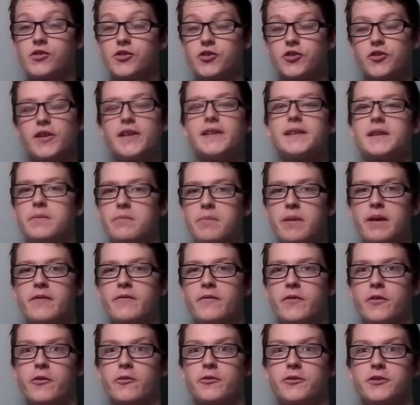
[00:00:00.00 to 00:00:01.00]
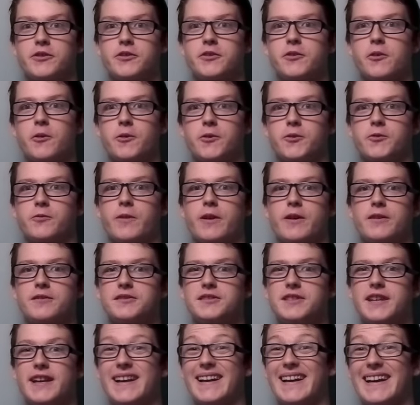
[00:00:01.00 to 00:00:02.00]
So then the Bigfooter just goes around
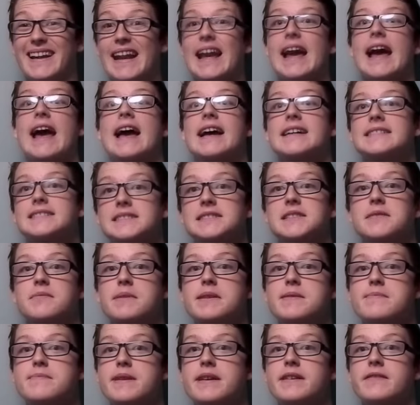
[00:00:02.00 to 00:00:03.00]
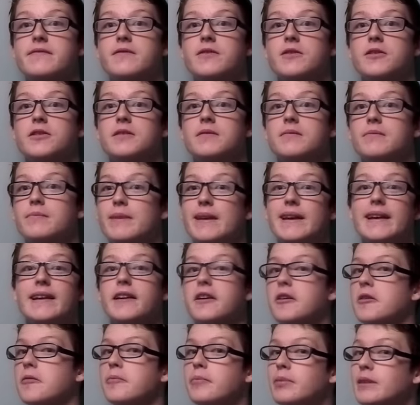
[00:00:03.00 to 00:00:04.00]
saying it has to be Bigfoot,
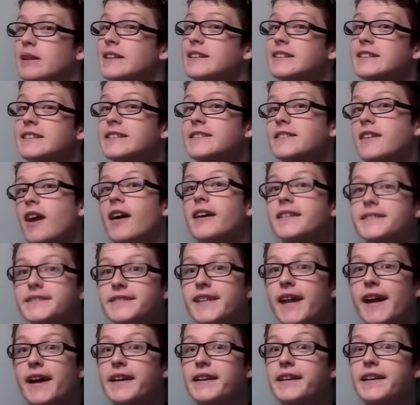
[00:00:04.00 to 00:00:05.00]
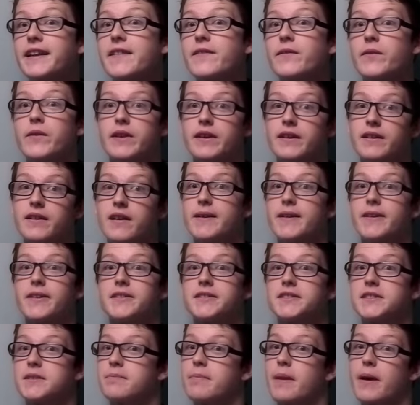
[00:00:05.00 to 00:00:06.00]
being completely non-scientific,
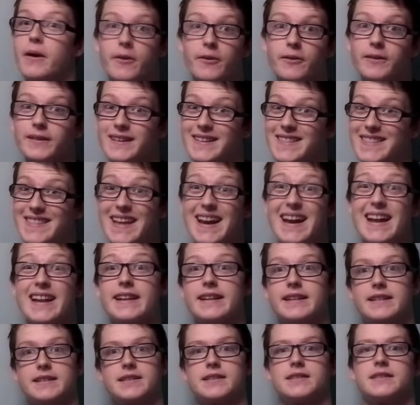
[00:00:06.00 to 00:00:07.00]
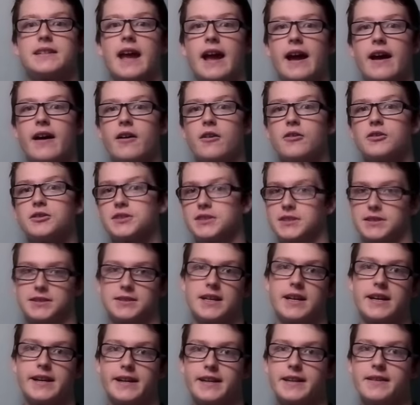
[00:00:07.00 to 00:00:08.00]
because apparently that is how
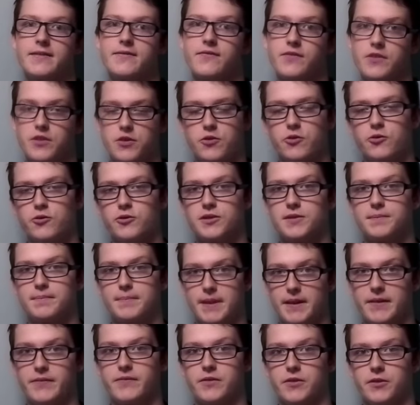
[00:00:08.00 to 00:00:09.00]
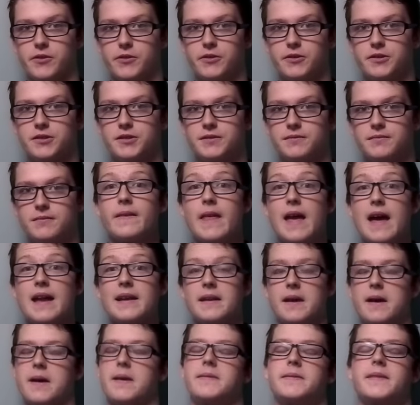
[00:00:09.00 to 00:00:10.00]
society views Bigfooters. That
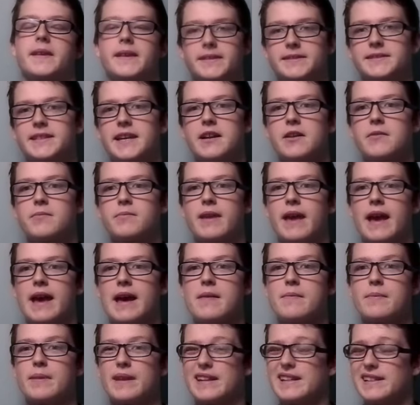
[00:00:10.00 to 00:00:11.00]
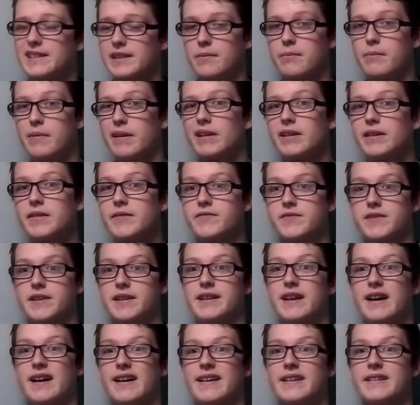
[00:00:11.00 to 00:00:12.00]
night, they set up camp, and in the middle of the
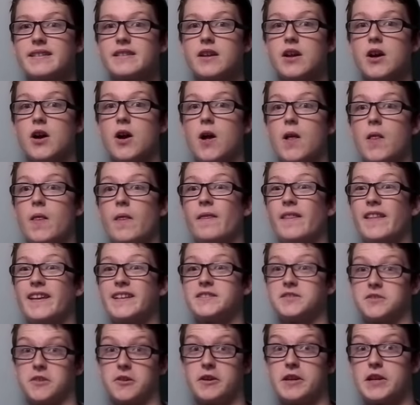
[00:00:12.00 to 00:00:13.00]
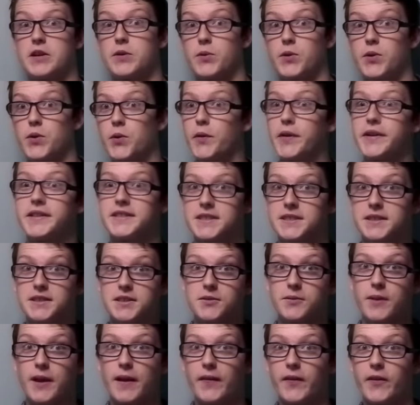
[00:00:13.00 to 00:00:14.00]
night, they start hearing noises
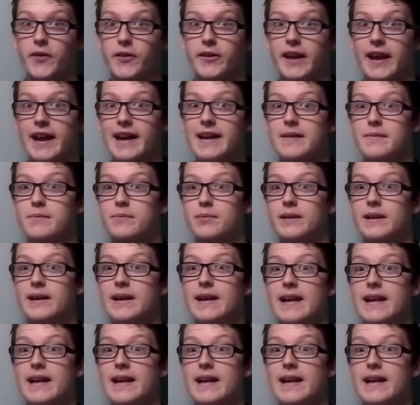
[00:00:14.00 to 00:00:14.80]
around their camp.